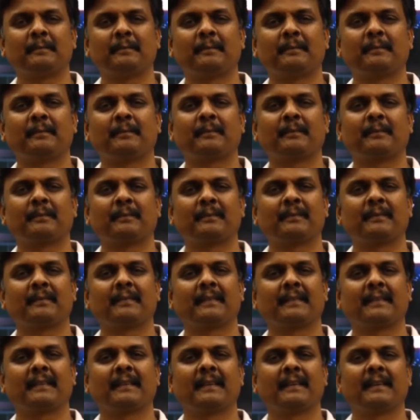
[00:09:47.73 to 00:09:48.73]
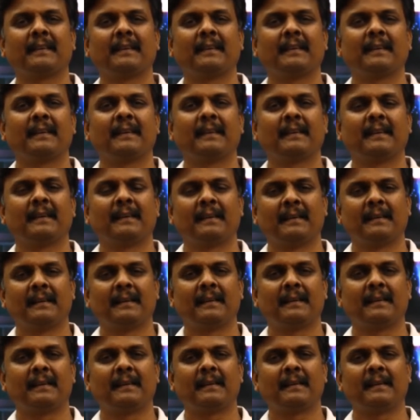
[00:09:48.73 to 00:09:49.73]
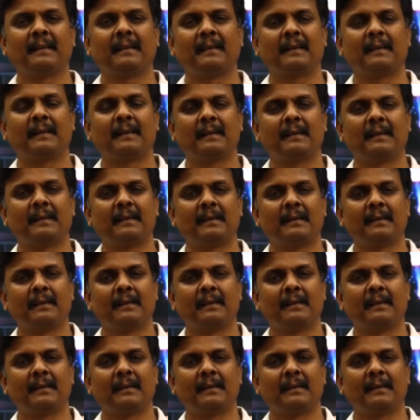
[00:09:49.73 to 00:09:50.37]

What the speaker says: Nothing is said.